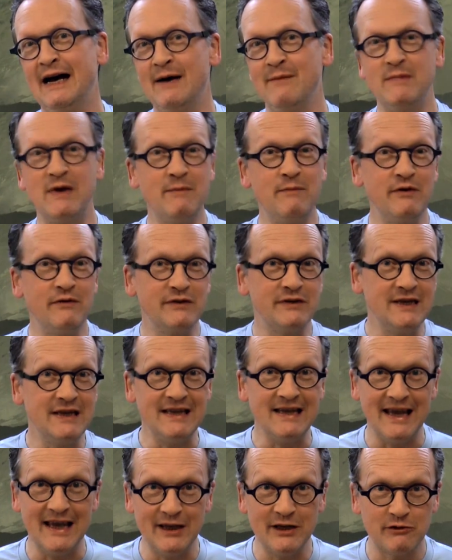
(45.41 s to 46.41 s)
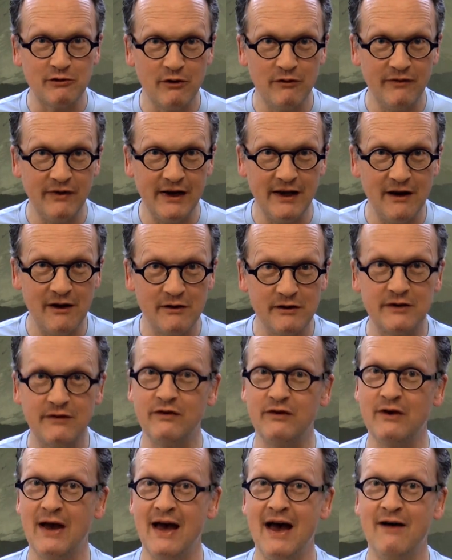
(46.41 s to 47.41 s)
Maybe you've seen the intro videos. If
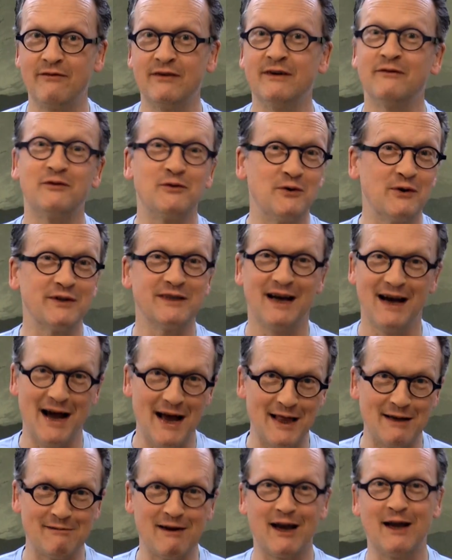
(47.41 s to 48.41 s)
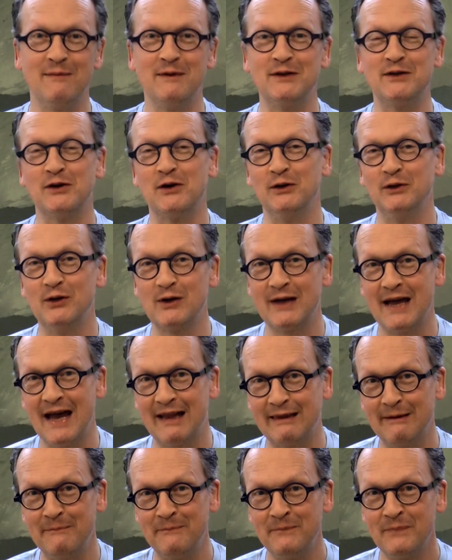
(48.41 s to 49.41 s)
you haven't, of course, I highly recommend you go look
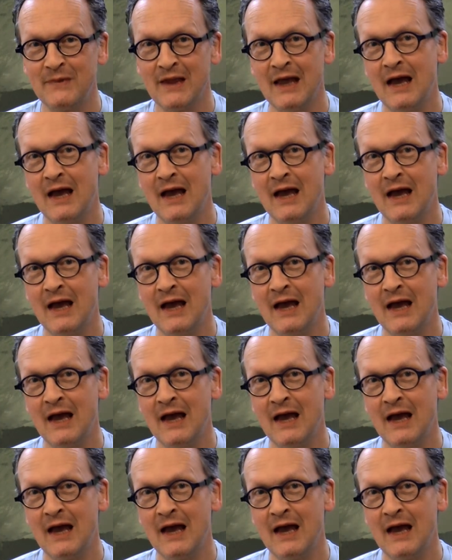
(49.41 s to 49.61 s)
at them.